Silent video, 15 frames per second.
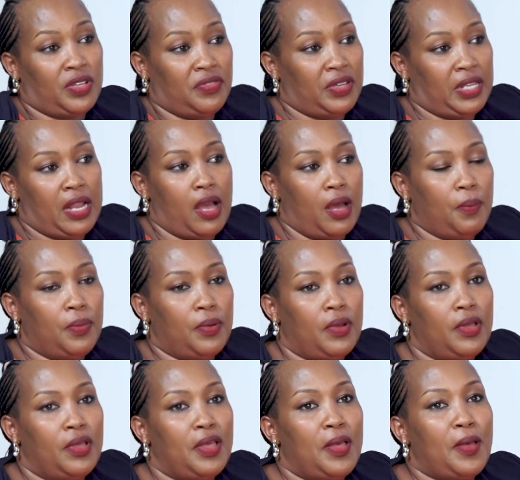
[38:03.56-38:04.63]
given up.
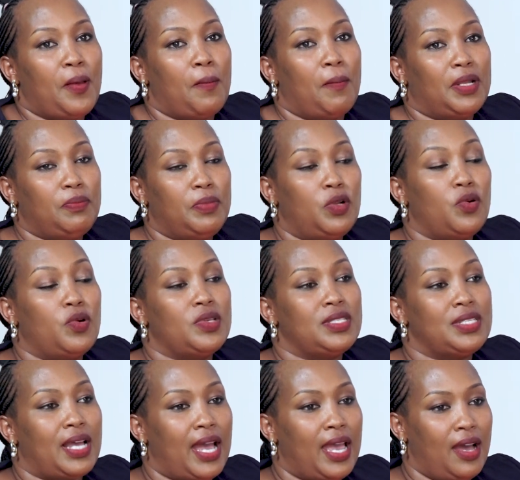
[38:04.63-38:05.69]
But
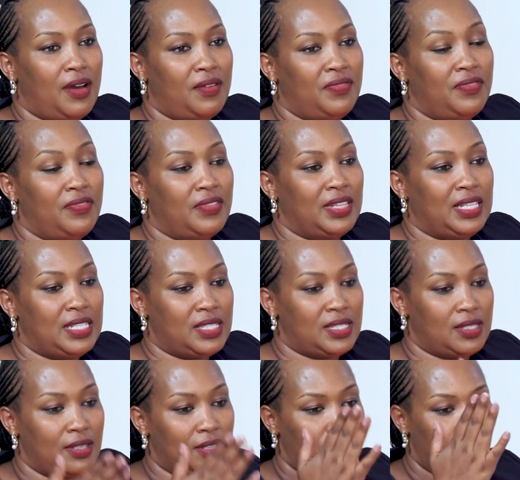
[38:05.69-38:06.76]
because I have
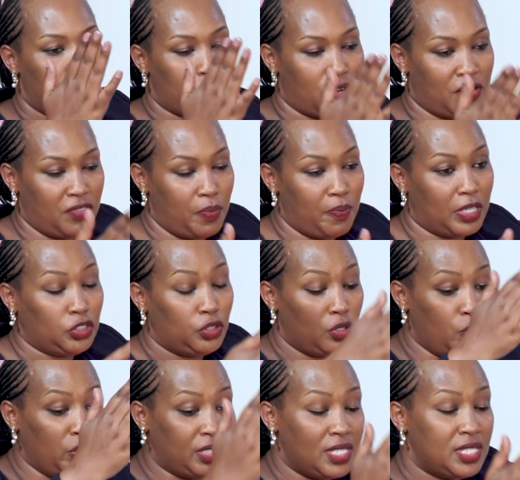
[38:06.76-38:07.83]
this travel
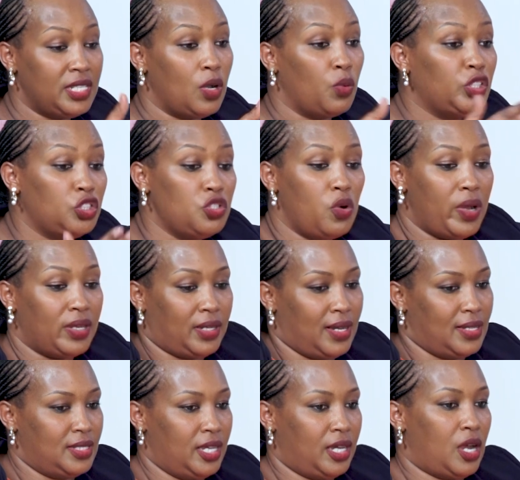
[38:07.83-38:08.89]
passion, which is here, which no one
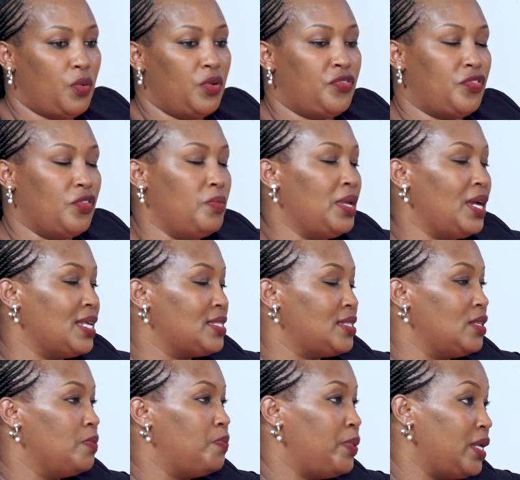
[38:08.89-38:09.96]
can take away from me, as
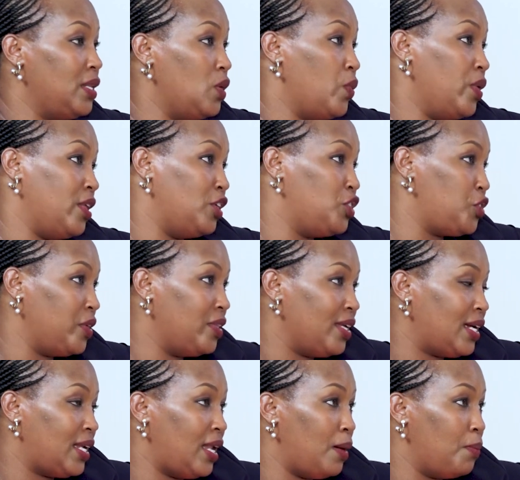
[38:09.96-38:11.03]
in Penny, whether I join the
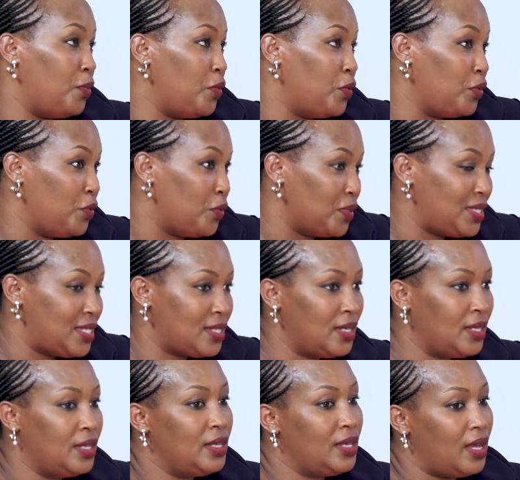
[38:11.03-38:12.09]
club or not,
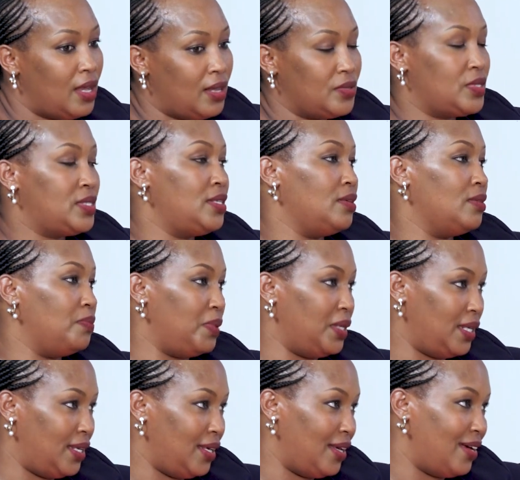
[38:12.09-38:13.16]
I'll still
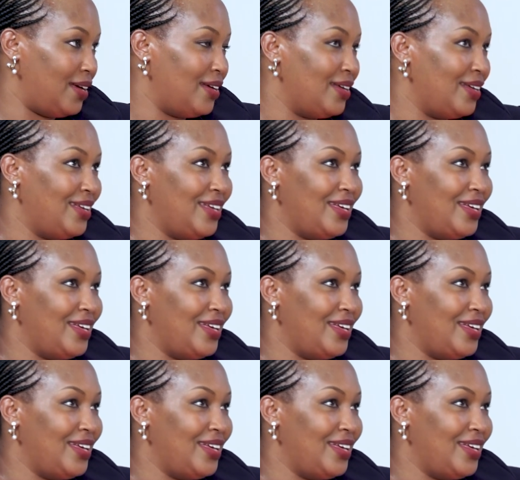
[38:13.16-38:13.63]
be here.